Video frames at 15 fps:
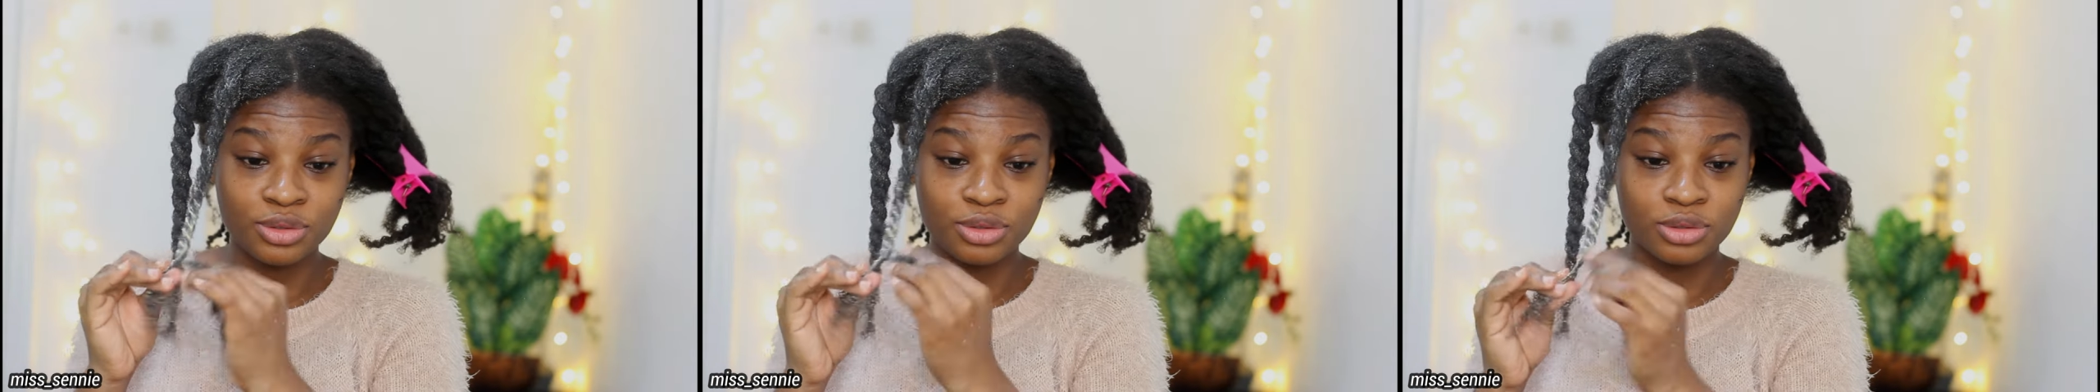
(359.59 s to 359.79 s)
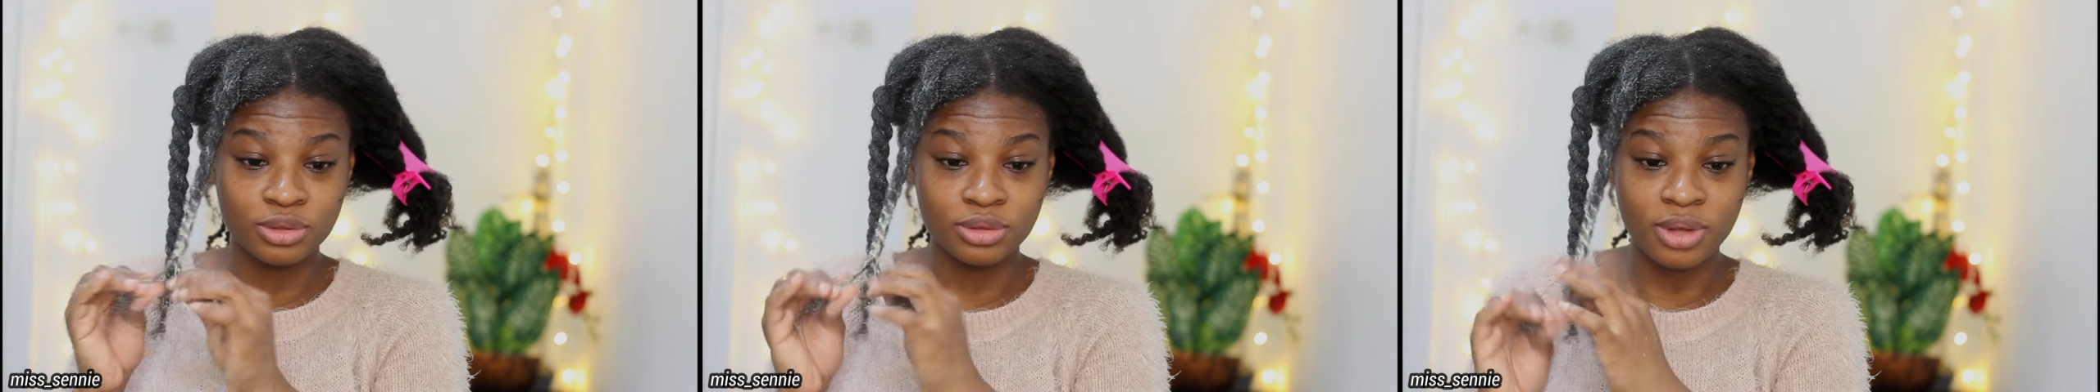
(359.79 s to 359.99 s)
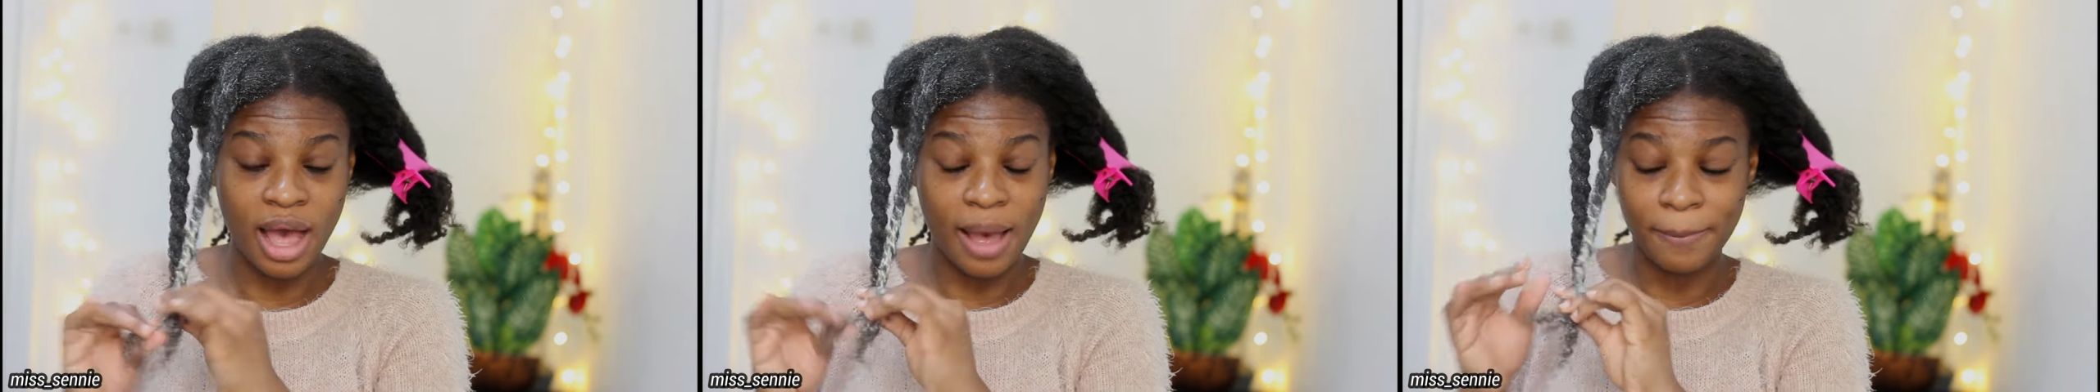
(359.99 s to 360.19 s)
to